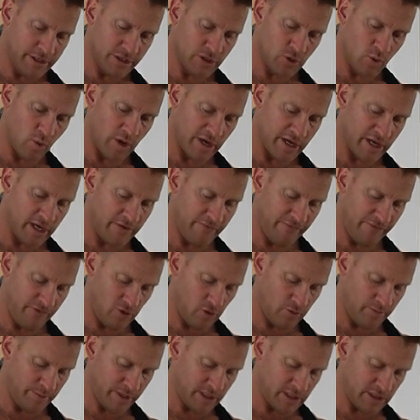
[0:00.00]
to weigh your
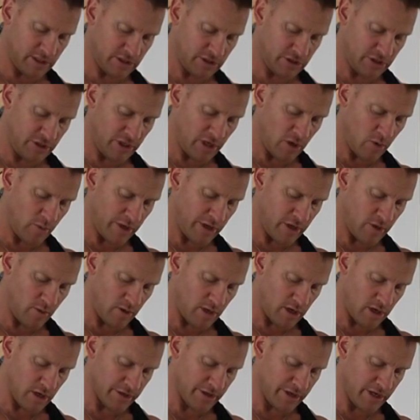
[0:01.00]
food, because you know where
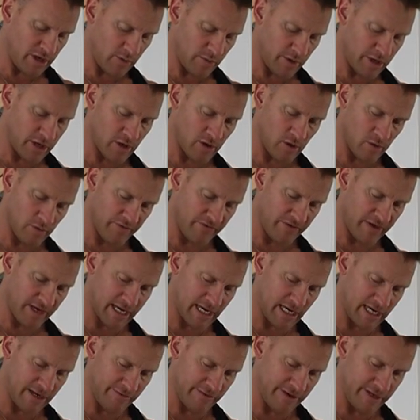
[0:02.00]
you are, you know where you are with your
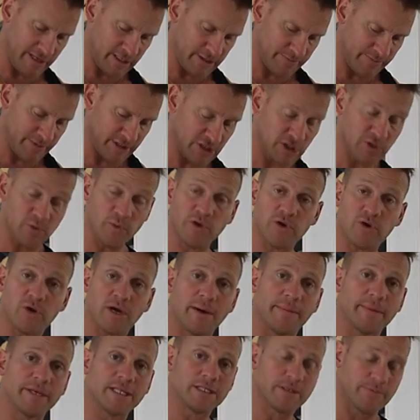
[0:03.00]
calories, especially when you're
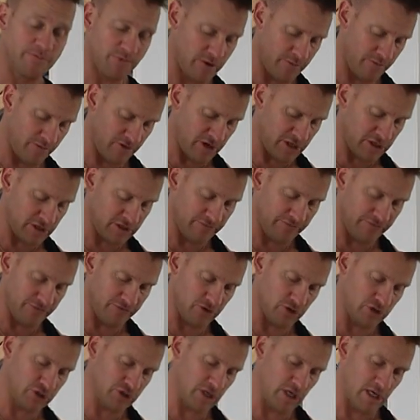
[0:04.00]
coming into preparation
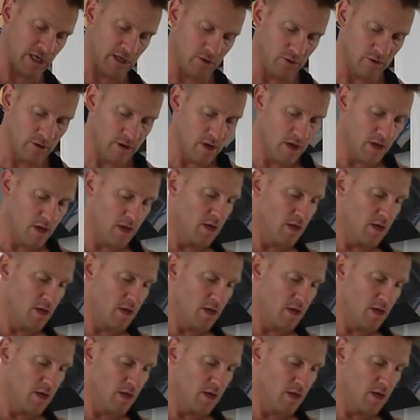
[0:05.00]
for a show.